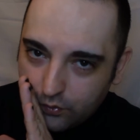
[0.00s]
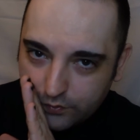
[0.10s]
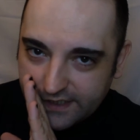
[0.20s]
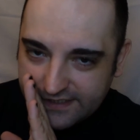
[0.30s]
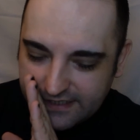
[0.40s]
who
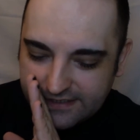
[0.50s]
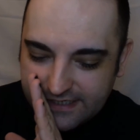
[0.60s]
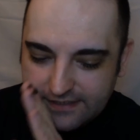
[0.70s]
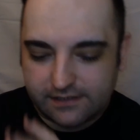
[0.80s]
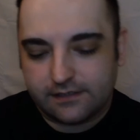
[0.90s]
doesn't
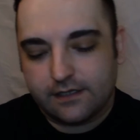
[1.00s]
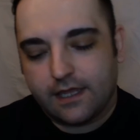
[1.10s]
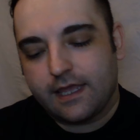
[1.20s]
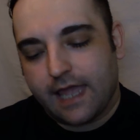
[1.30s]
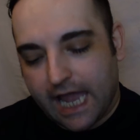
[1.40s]
exist,
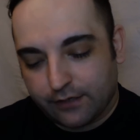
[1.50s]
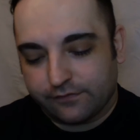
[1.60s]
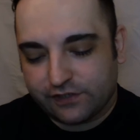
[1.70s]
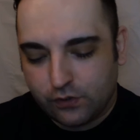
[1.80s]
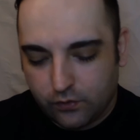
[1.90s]
out
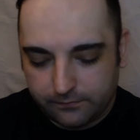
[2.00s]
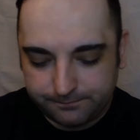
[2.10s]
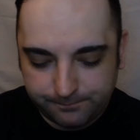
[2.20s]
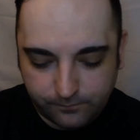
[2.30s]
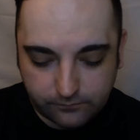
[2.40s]
of school.
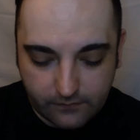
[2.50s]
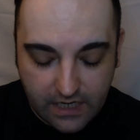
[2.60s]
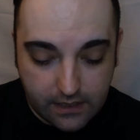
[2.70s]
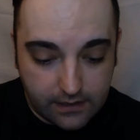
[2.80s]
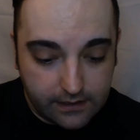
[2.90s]

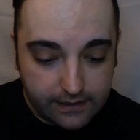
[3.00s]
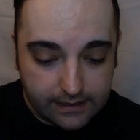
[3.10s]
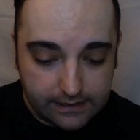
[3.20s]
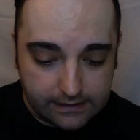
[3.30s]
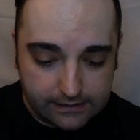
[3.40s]

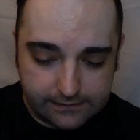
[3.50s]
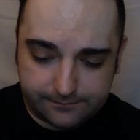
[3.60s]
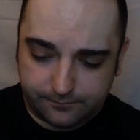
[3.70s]
The